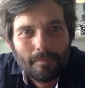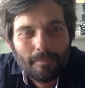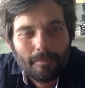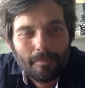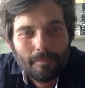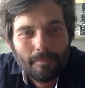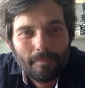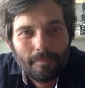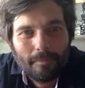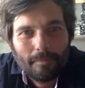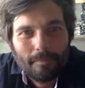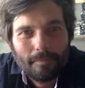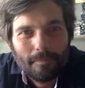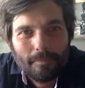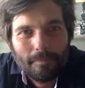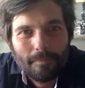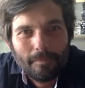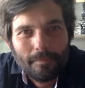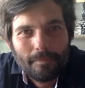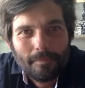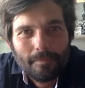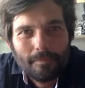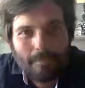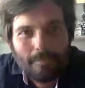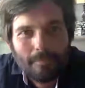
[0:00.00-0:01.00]

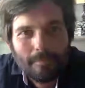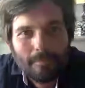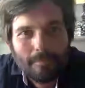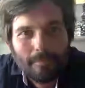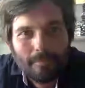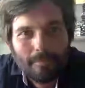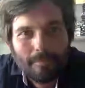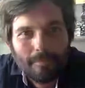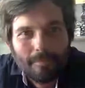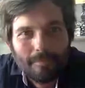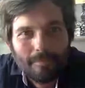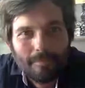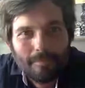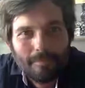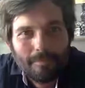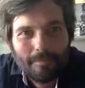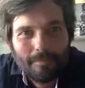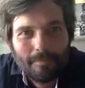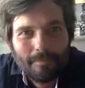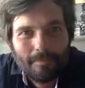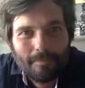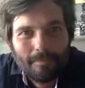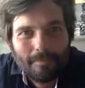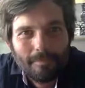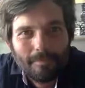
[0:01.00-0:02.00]

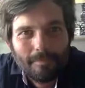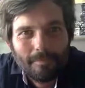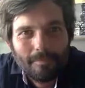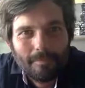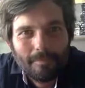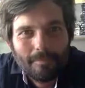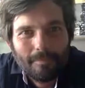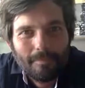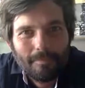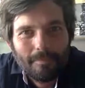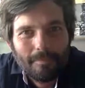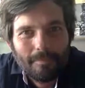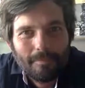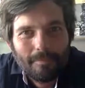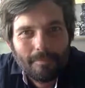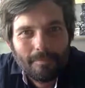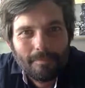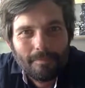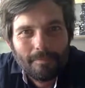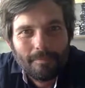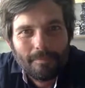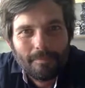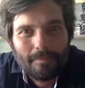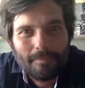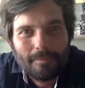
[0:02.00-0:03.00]

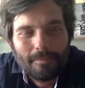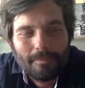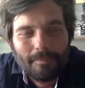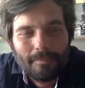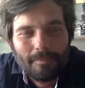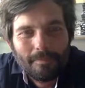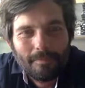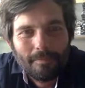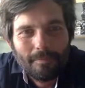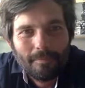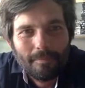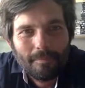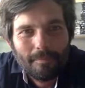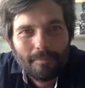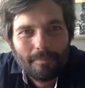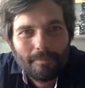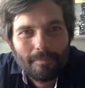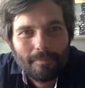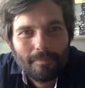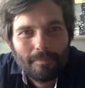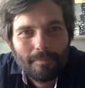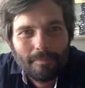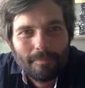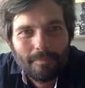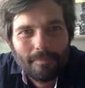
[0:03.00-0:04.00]

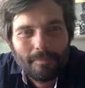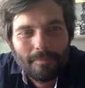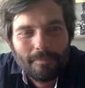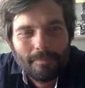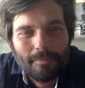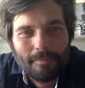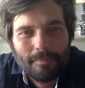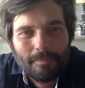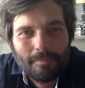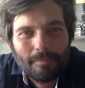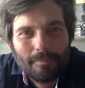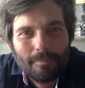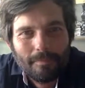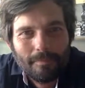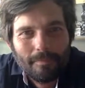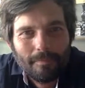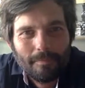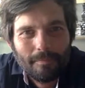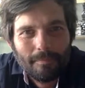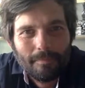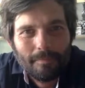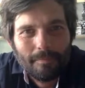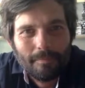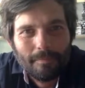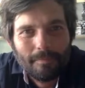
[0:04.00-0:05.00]

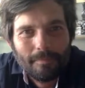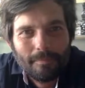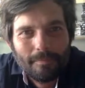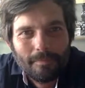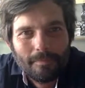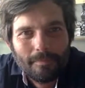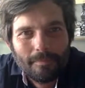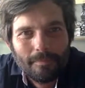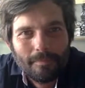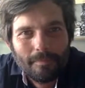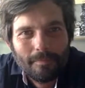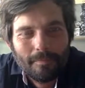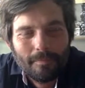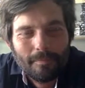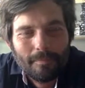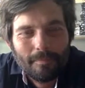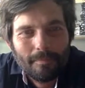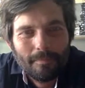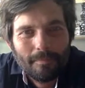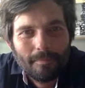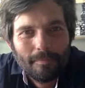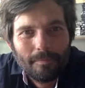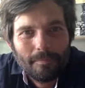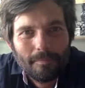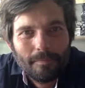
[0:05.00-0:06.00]

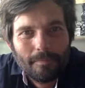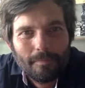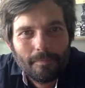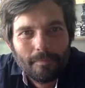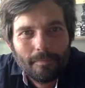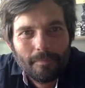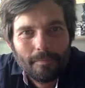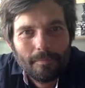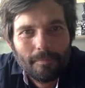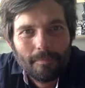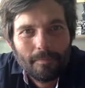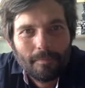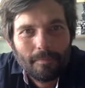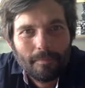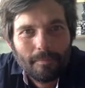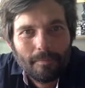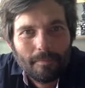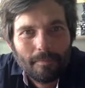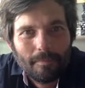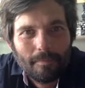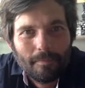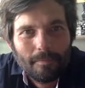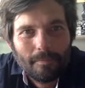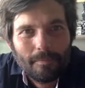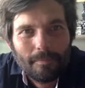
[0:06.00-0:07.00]

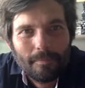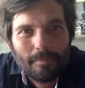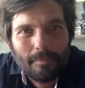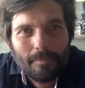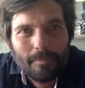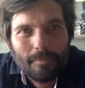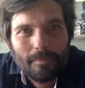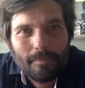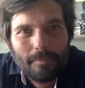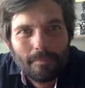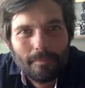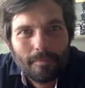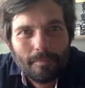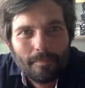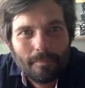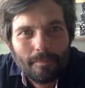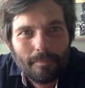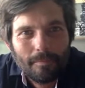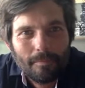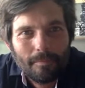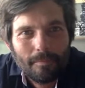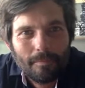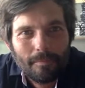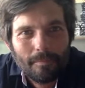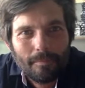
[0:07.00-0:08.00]
No words are spoken by the person on screen.